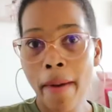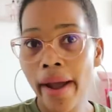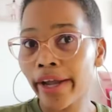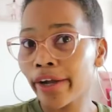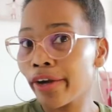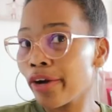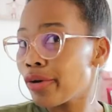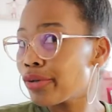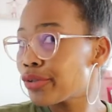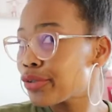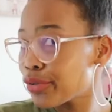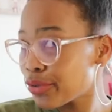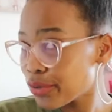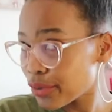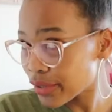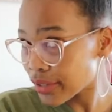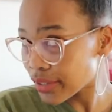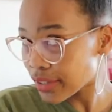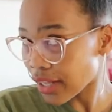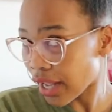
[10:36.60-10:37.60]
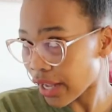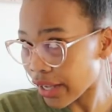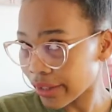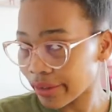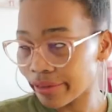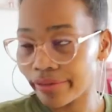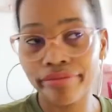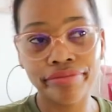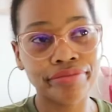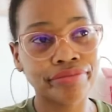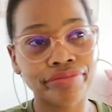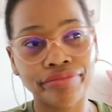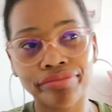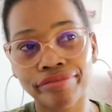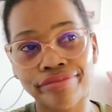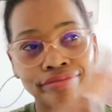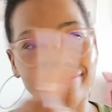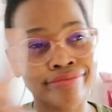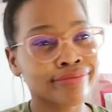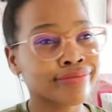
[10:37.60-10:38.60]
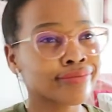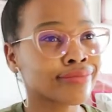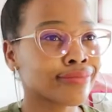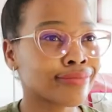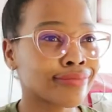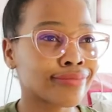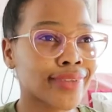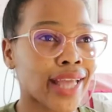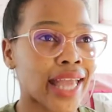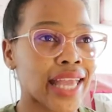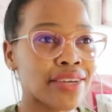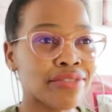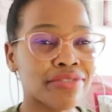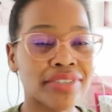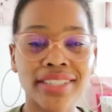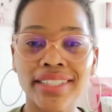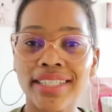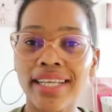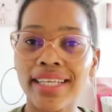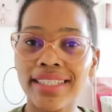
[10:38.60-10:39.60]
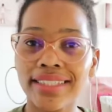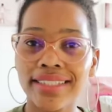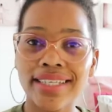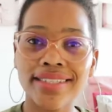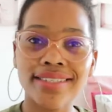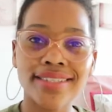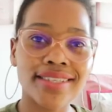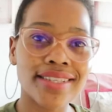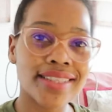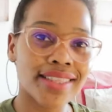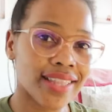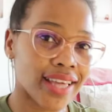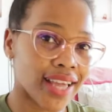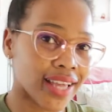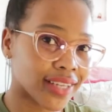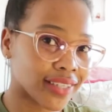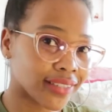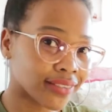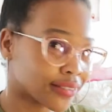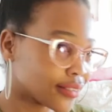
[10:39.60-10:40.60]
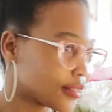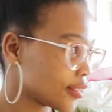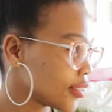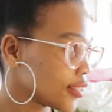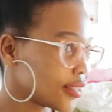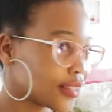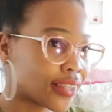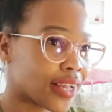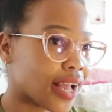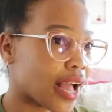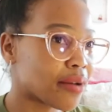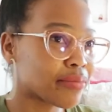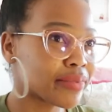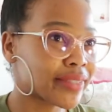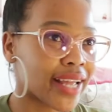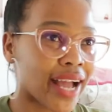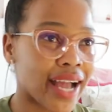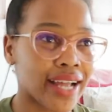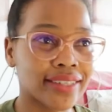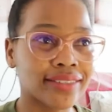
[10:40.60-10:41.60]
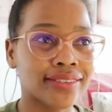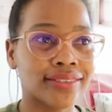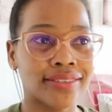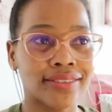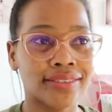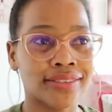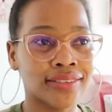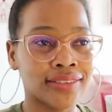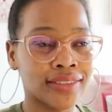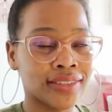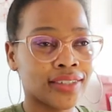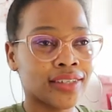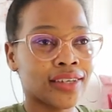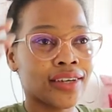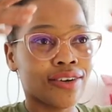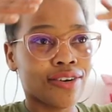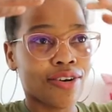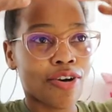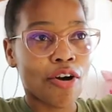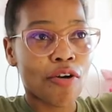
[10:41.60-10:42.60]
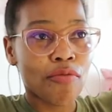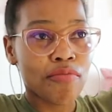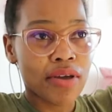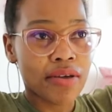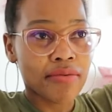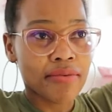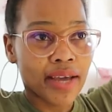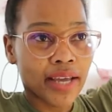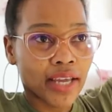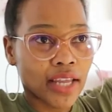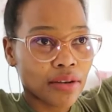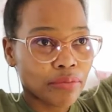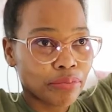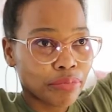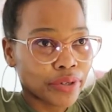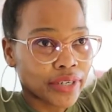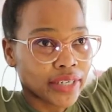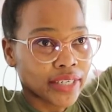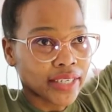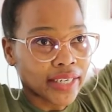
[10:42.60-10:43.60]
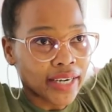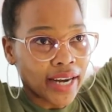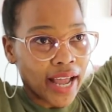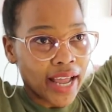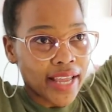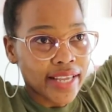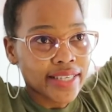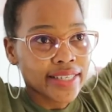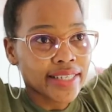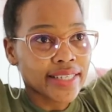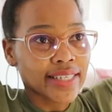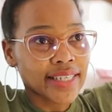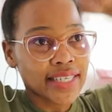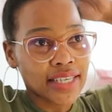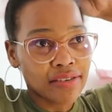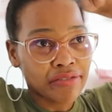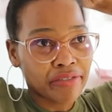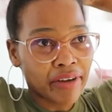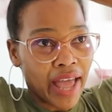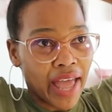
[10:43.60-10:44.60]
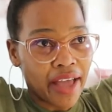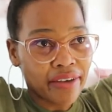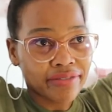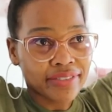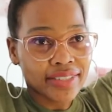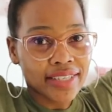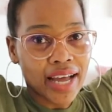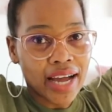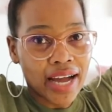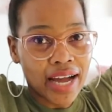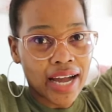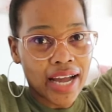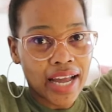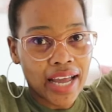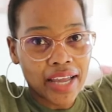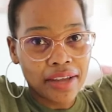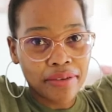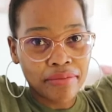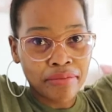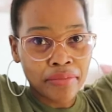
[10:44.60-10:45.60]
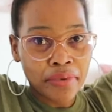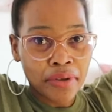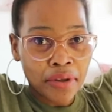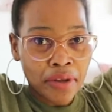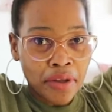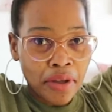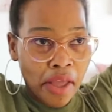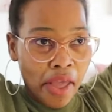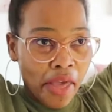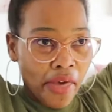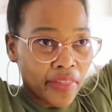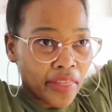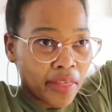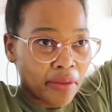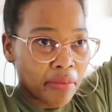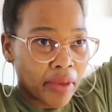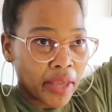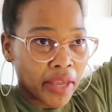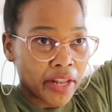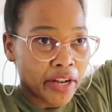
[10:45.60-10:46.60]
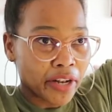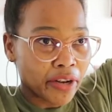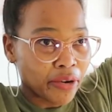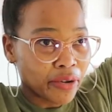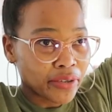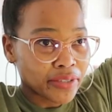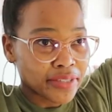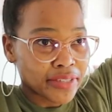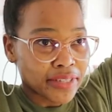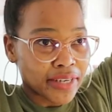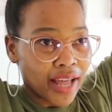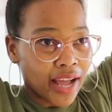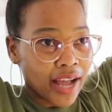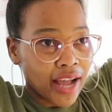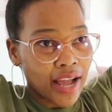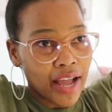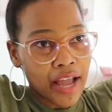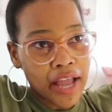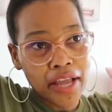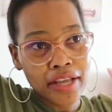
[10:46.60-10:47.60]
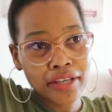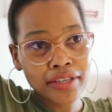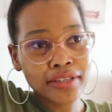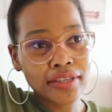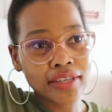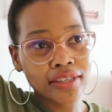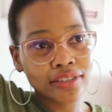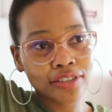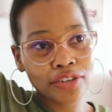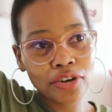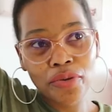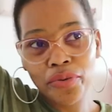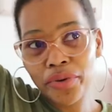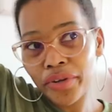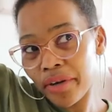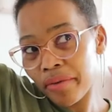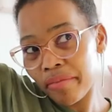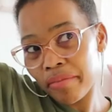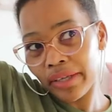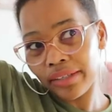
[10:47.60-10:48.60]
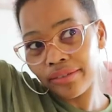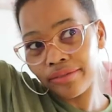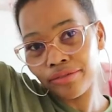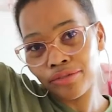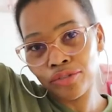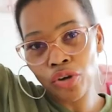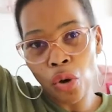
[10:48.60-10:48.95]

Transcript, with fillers: my go-to style every day does the thing I'm done or maybe I can put it nicely if I have time and then make it looks nice and you know what I mean